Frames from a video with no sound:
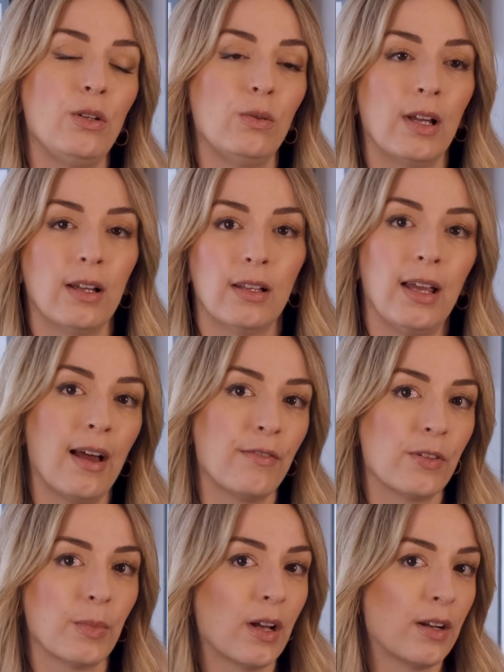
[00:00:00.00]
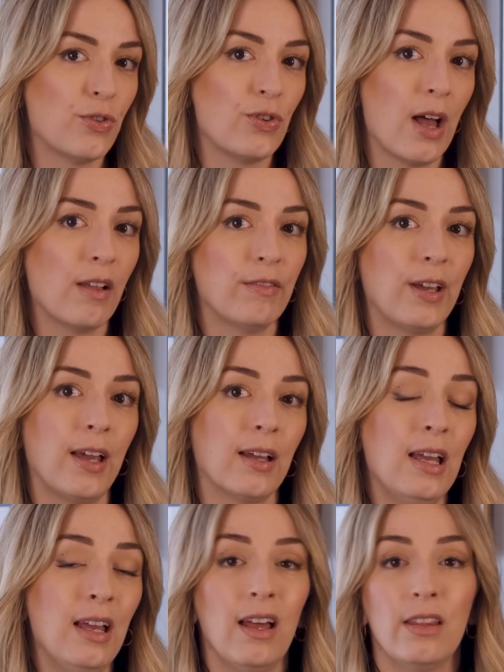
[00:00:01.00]
you likely have some kind of
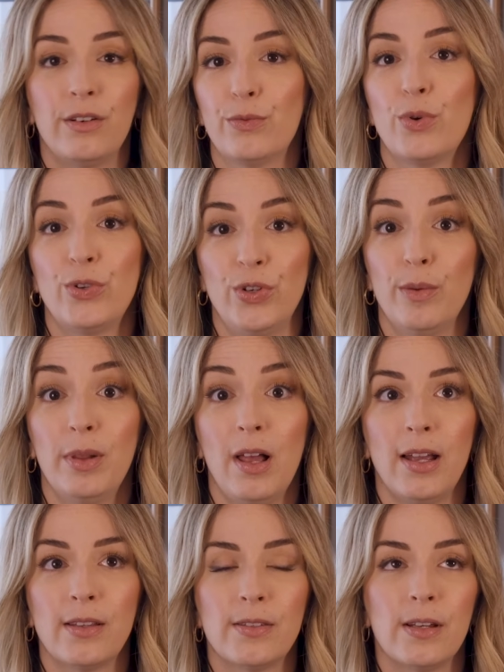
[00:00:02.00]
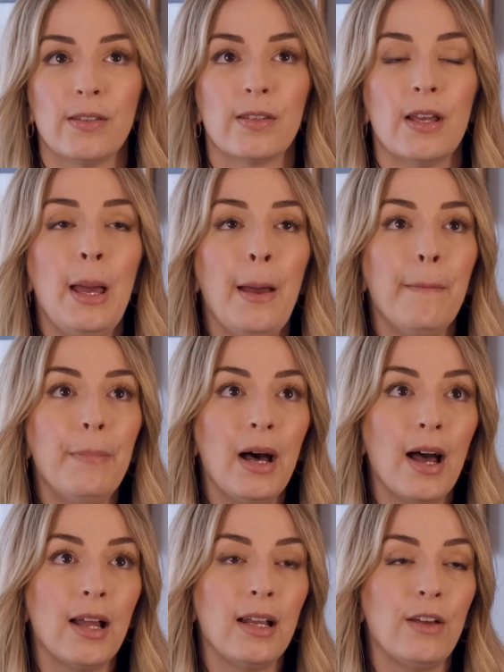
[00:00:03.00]
shelving, and then of course your appliances.
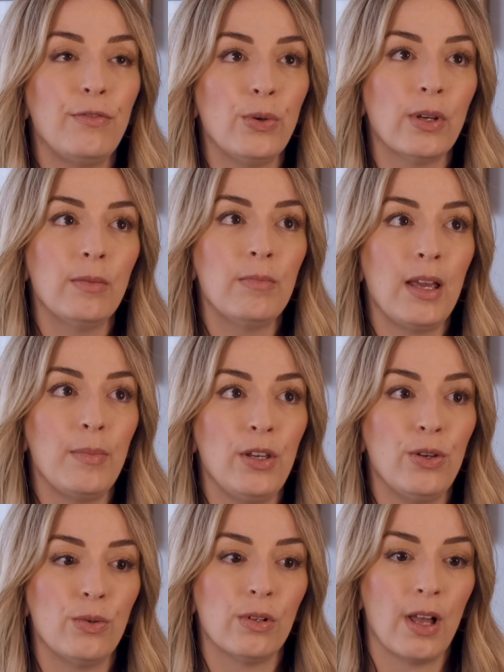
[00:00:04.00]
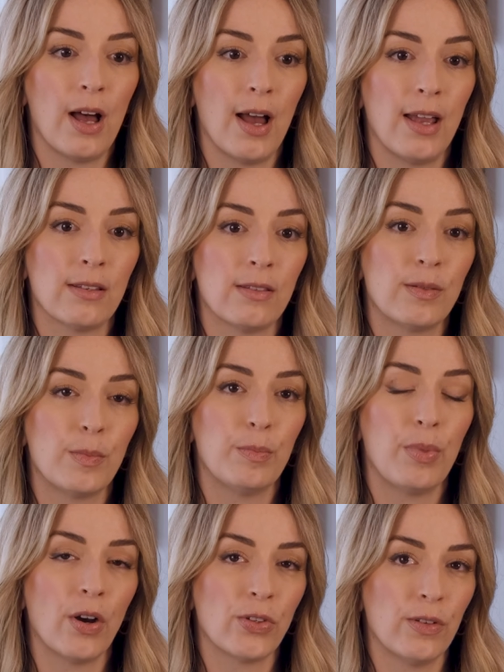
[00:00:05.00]
But if you can maybe utilize
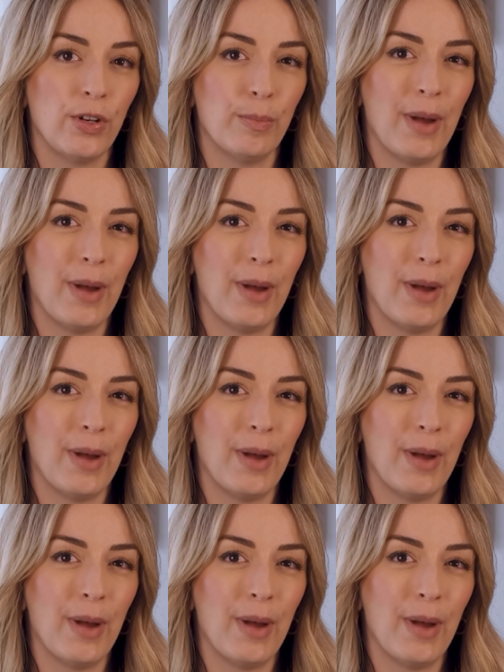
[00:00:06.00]
parts of your